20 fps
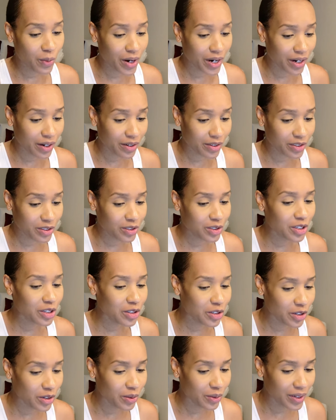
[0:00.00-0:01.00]
wares to
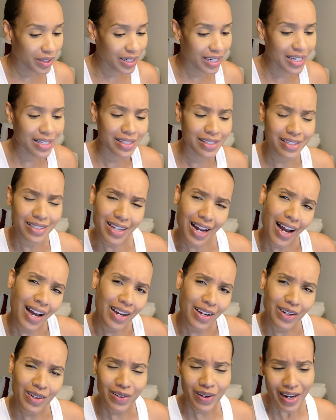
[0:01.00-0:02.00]
do it in
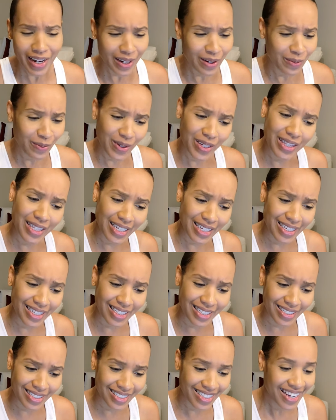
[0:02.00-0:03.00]
style and with
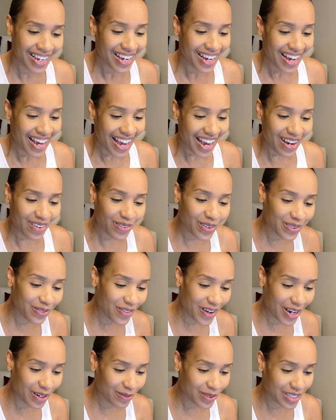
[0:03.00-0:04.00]
ease. Every
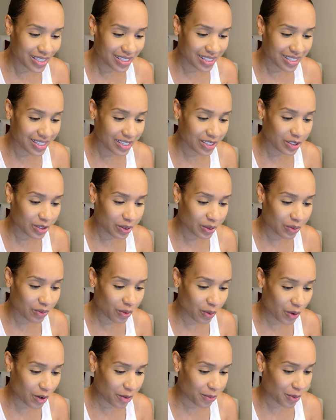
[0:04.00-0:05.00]
family's essential
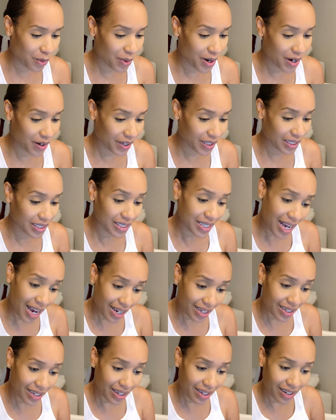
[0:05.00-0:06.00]
for preparing
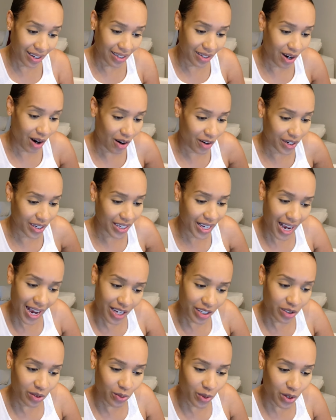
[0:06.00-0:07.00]
lasagna and hearty
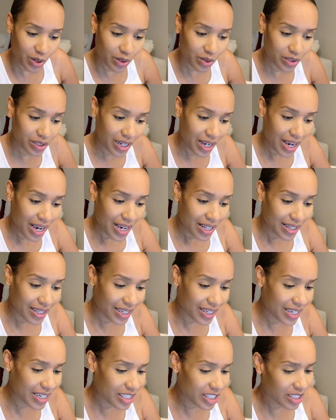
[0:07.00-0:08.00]
casseroles. The
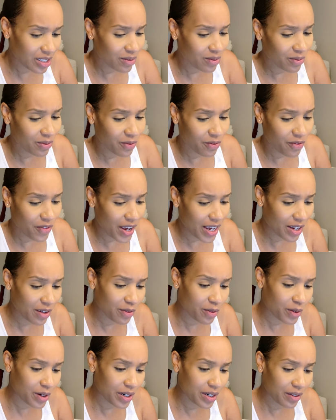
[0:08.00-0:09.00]
kitchen
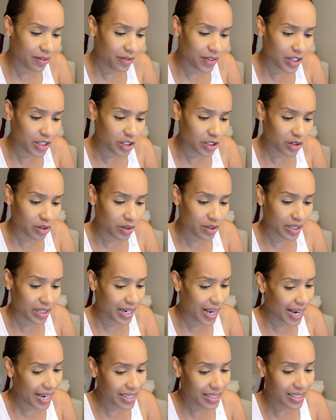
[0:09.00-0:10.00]
favorite features
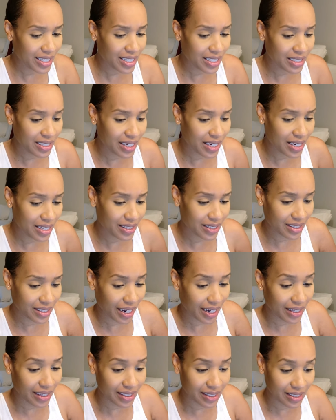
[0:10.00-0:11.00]
an 1810
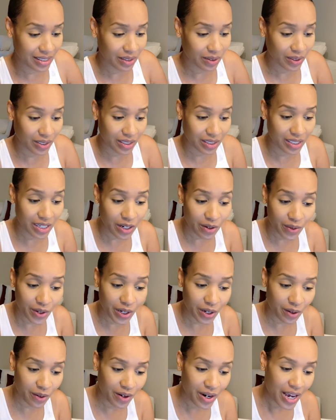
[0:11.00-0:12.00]
stainless steel
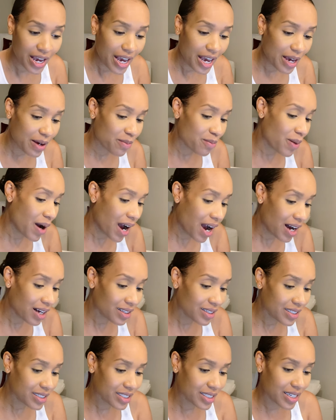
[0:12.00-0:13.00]
interior and
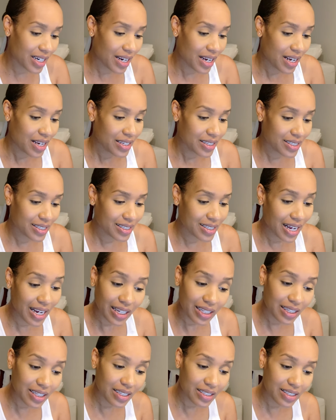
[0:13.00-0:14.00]
polished
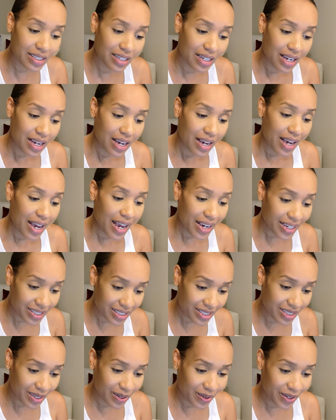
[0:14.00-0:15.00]
stainless
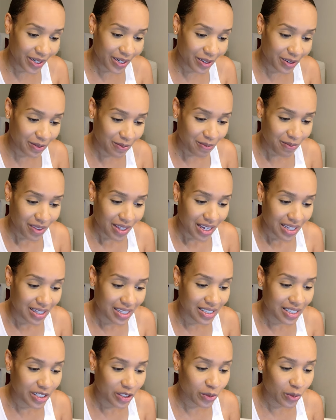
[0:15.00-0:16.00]
exterior,
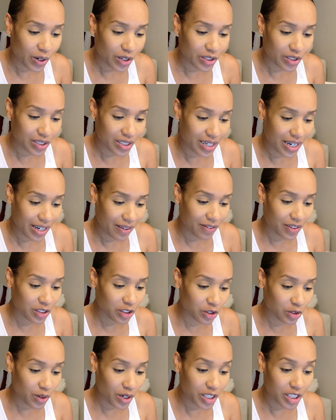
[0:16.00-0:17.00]
the dishwasher safe
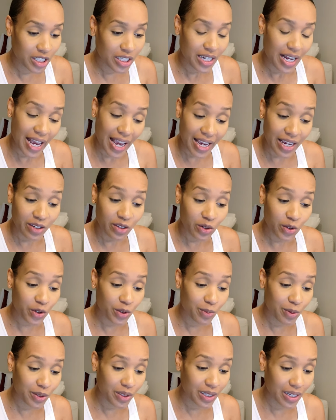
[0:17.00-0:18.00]
construction and
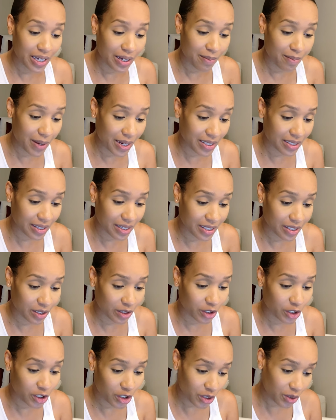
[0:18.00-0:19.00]
durable lid makes this a
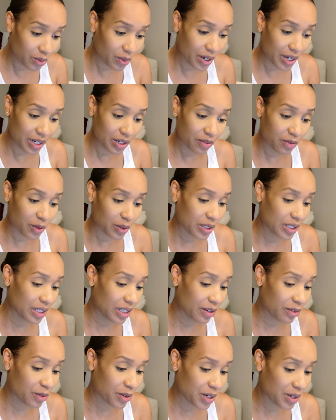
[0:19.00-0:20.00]
shoe in for
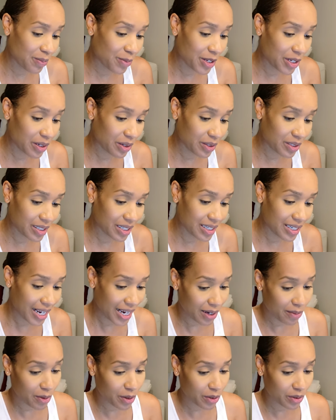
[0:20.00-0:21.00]
delivering meals to
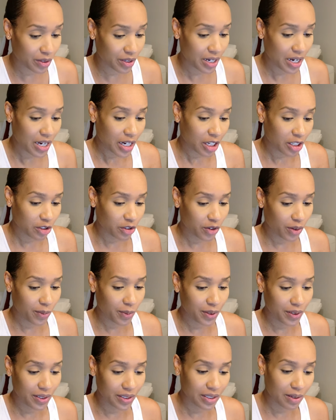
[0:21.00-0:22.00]
neighbors,
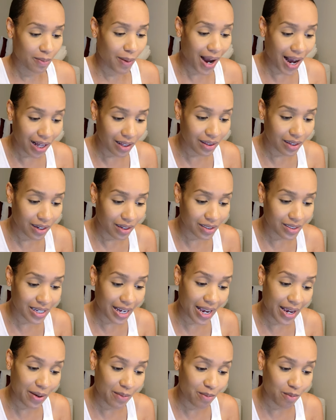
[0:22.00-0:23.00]
contributing to potlucks,
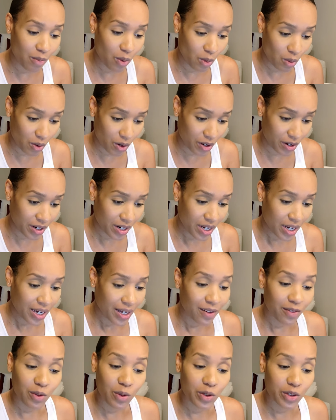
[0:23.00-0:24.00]
and more.
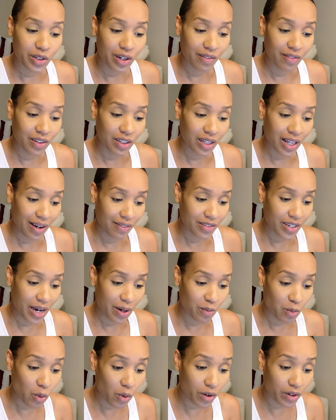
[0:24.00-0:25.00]
Of course, you have the
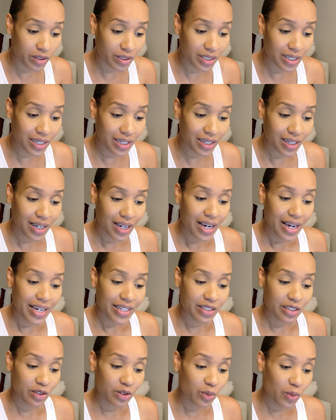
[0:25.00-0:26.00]
lifetime warranty.
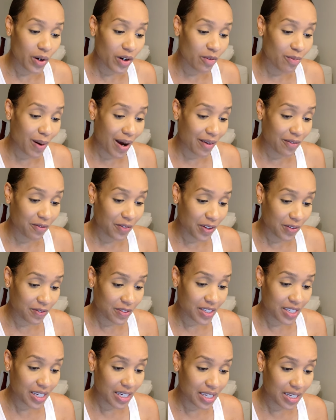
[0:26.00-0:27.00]
It's a 12 by
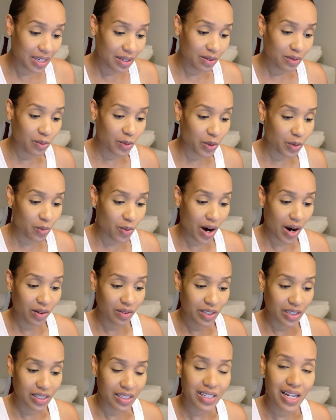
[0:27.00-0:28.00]
15 with
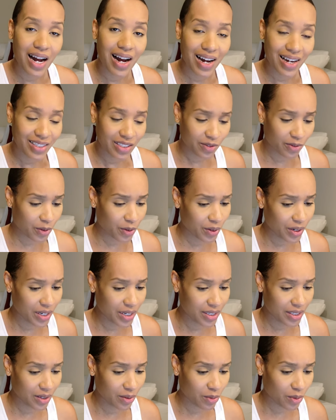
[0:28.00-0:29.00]
rounded sides for
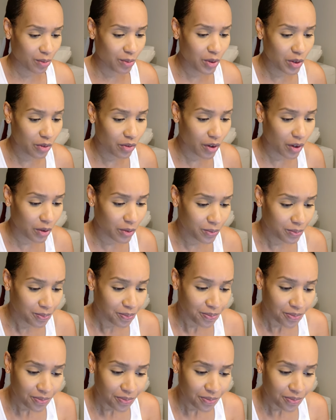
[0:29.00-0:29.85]
easy removal.